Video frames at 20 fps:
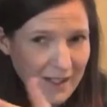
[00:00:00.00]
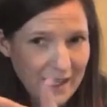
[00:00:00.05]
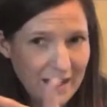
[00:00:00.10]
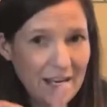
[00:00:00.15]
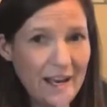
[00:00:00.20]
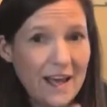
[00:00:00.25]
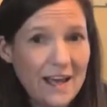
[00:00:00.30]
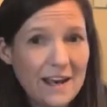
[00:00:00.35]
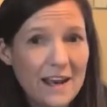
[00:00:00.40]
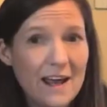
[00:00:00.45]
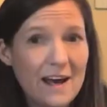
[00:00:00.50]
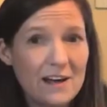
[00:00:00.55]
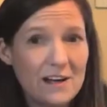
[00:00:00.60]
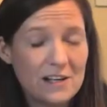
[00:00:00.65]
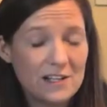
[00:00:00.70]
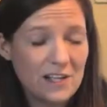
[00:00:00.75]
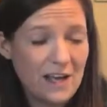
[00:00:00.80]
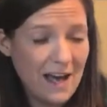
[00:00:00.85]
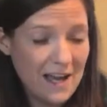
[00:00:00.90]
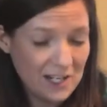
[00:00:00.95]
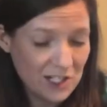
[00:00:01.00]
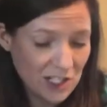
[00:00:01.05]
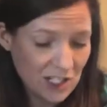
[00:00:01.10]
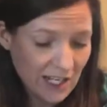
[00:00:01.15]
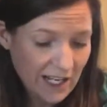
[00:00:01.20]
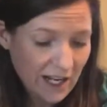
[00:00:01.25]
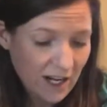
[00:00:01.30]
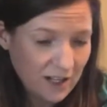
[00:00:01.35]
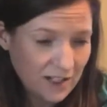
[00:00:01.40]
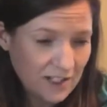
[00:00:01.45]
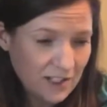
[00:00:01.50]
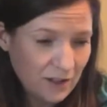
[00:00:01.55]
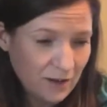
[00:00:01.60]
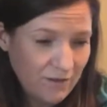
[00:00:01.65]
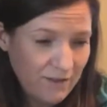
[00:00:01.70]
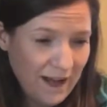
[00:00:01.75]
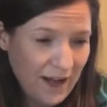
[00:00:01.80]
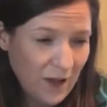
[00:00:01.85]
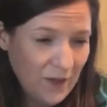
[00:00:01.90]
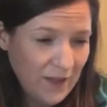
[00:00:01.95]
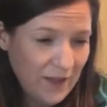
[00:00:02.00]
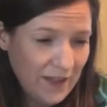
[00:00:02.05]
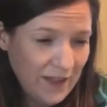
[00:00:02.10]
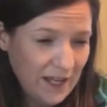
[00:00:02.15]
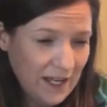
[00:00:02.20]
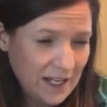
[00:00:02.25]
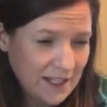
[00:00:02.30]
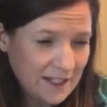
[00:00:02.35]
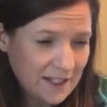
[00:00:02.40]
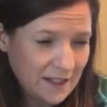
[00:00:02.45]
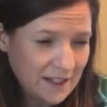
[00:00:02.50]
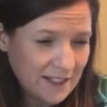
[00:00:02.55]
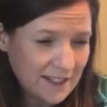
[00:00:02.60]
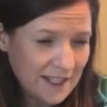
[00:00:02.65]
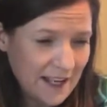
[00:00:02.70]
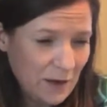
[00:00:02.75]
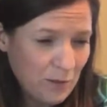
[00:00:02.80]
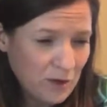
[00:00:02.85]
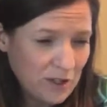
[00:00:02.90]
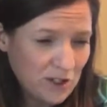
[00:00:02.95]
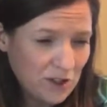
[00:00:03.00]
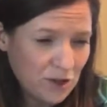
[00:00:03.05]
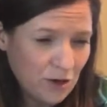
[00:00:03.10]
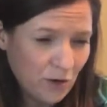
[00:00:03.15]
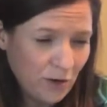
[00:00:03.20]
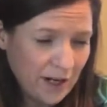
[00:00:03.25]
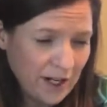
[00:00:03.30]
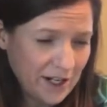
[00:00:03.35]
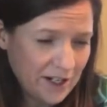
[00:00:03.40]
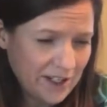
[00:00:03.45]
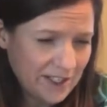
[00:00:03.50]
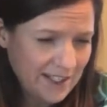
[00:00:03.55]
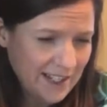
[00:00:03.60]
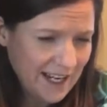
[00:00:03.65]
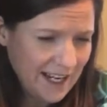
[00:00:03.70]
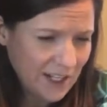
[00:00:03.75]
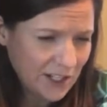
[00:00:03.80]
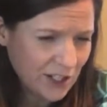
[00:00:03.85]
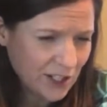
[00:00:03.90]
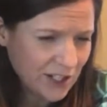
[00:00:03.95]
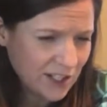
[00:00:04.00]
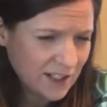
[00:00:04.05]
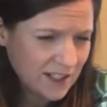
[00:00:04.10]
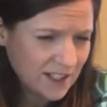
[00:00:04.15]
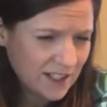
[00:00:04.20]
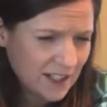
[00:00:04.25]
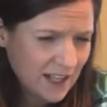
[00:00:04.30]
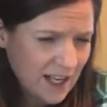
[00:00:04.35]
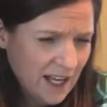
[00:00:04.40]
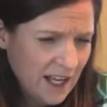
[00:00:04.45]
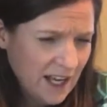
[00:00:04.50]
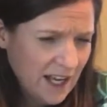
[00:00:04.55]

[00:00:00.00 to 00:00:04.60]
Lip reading: I actually also found that the same was true in our standards.